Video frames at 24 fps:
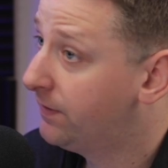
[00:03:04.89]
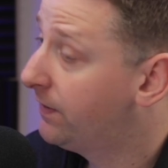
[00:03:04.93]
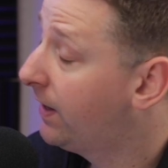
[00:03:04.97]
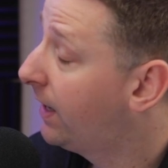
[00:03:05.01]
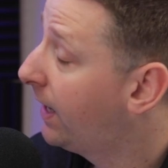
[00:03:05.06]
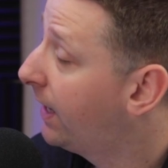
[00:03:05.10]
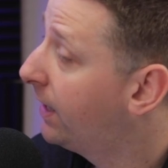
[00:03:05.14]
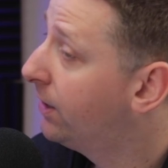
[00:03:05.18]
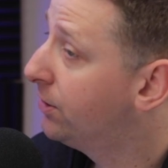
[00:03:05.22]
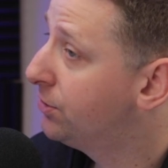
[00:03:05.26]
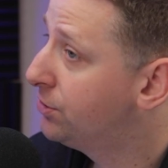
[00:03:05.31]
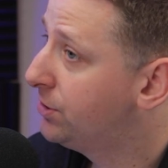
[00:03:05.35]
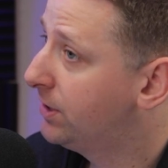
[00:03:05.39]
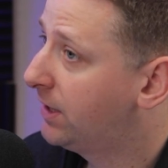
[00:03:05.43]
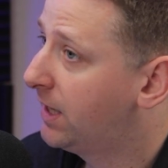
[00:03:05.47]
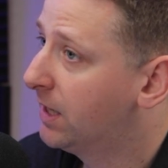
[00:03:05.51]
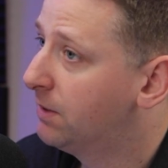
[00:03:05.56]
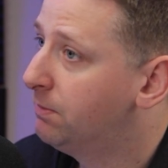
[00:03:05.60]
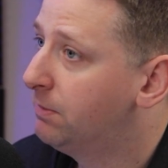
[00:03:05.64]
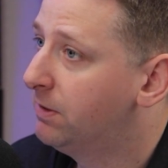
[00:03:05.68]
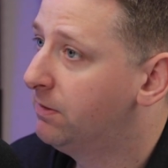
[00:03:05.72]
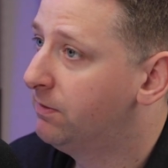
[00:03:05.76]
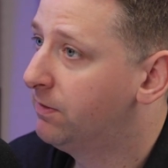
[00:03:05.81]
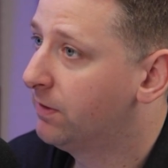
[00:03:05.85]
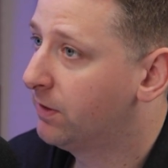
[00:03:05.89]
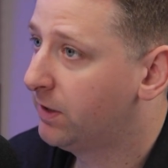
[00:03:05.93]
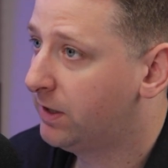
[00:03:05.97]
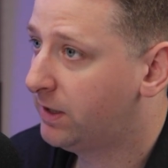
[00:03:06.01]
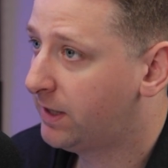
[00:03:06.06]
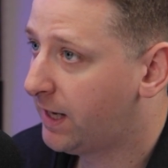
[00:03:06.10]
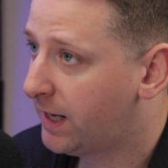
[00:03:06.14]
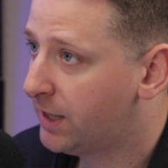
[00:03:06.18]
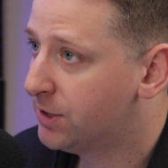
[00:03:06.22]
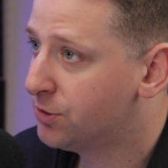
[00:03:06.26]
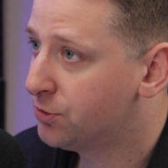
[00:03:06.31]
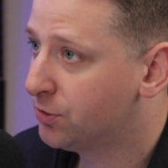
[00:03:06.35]
And that energy can be very
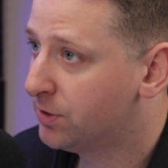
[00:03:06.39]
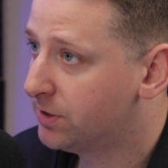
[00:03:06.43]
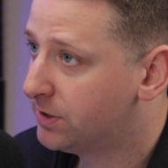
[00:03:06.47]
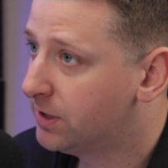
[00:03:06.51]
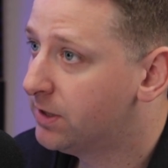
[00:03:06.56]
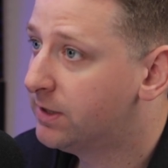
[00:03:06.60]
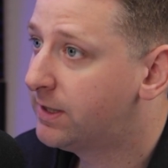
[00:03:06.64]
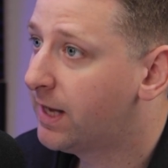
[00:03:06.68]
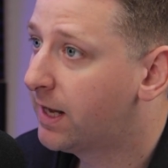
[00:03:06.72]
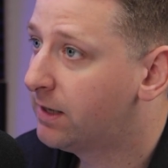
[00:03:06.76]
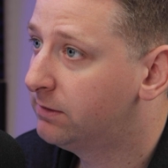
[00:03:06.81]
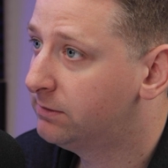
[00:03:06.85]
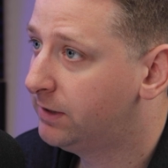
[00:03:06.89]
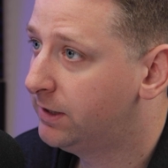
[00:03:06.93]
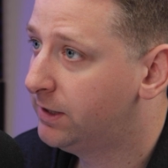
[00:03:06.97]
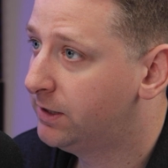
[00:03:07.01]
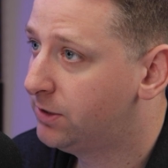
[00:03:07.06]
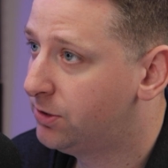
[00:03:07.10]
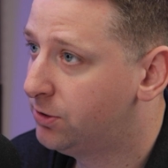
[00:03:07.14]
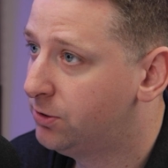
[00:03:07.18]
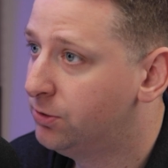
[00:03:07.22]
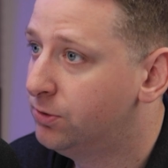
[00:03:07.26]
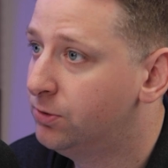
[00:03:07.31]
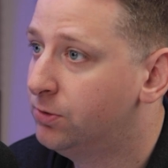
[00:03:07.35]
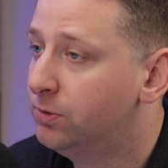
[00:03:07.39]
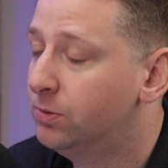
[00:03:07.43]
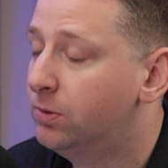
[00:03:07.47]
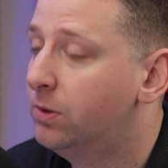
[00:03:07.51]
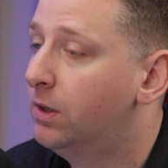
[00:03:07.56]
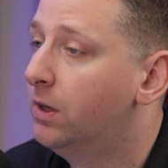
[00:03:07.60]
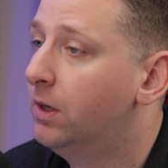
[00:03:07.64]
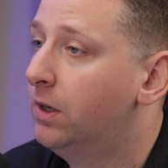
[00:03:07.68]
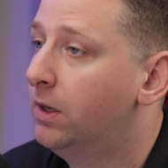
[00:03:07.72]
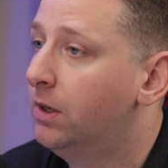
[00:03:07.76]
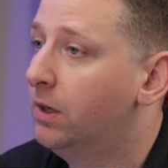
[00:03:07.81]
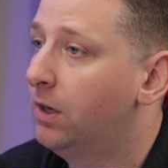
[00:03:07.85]
dangerous and deadly to
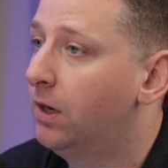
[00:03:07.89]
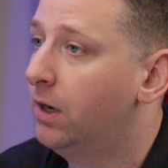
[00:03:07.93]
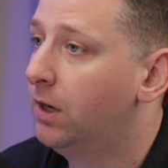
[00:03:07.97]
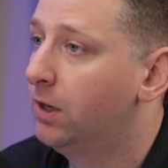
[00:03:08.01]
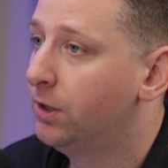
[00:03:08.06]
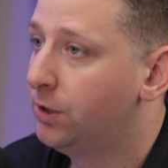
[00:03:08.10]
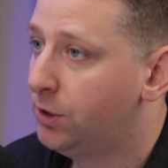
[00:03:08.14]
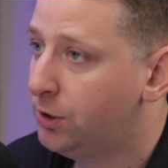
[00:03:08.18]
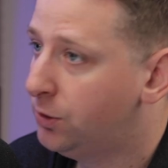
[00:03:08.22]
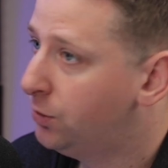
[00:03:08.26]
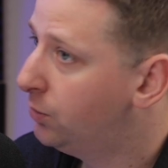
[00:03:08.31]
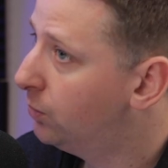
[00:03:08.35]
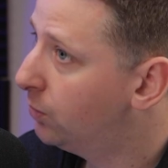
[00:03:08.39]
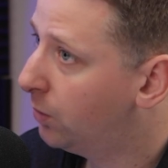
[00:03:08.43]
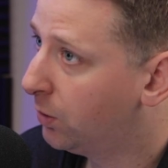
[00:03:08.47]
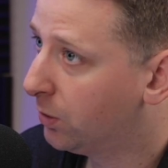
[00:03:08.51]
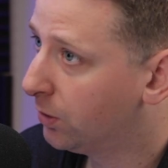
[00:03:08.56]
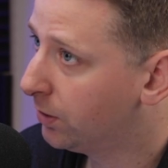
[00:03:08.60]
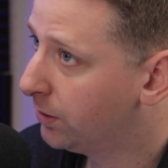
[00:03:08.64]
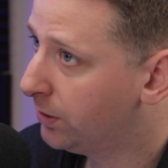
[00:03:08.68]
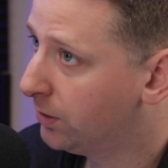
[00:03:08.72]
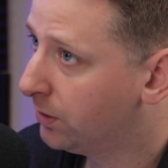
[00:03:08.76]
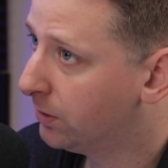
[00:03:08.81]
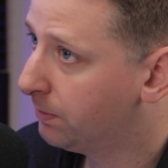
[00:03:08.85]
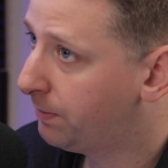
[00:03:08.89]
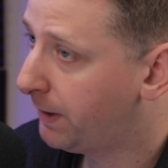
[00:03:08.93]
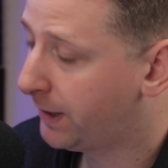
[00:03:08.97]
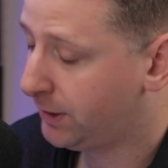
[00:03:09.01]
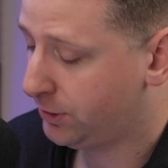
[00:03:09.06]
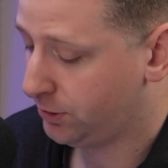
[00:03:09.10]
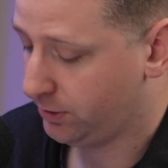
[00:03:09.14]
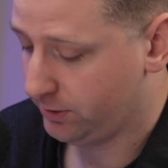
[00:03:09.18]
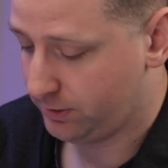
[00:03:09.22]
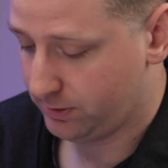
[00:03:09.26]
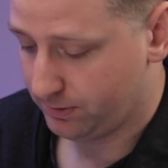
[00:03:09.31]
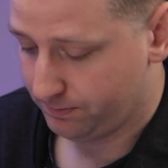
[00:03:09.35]
you or your
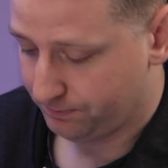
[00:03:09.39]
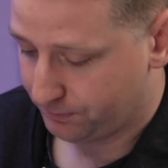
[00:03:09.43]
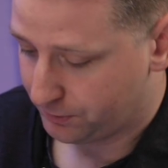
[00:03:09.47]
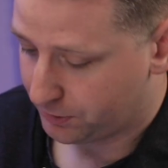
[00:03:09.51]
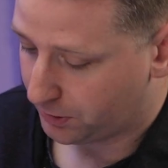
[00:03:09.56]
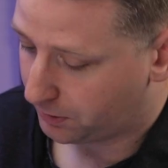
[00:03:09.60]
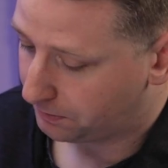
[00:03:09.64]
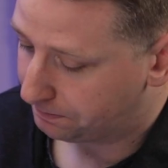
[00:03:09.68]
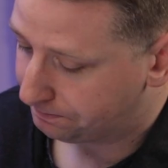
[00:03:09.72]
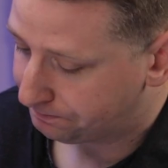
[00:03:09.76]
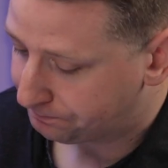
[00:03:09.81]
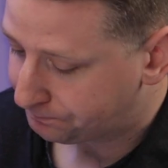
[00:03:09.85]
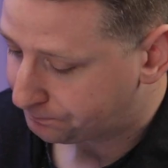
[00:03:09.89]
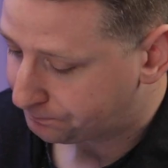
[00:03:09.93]
patients. So